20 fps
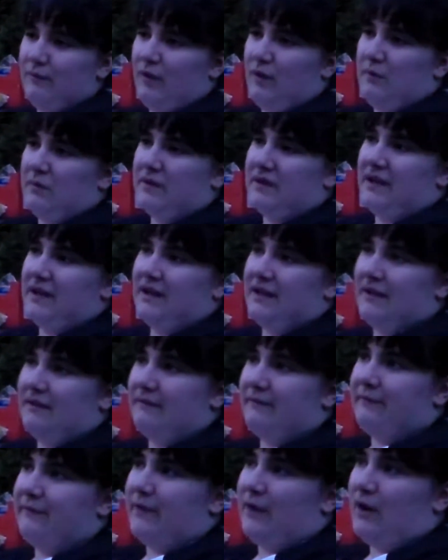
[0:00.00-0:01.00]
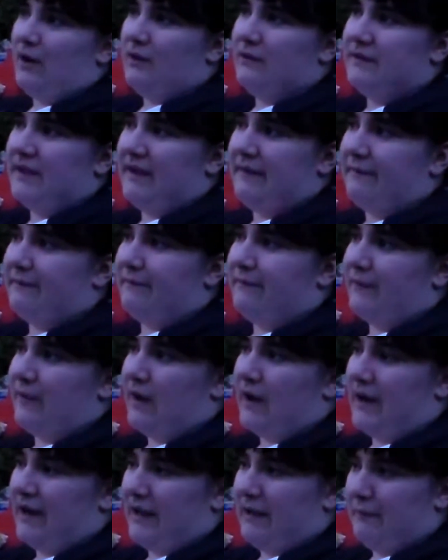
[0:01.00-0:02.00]
Well, we're not all day
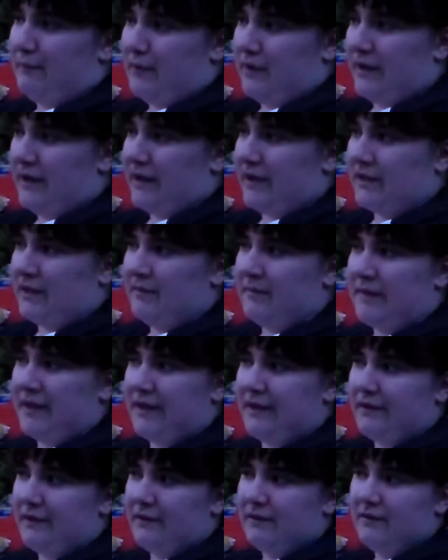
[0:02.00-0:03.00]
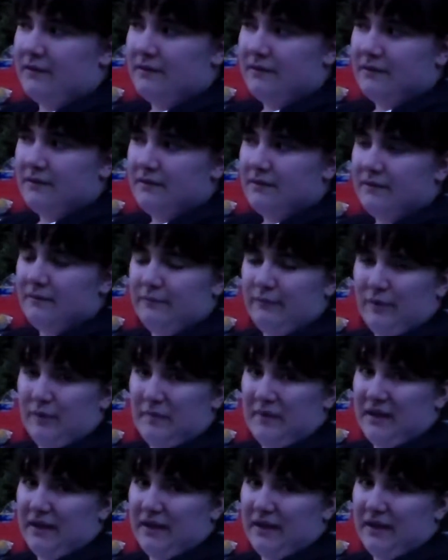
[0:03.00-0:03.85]
Friday. We're not going to be here. We'll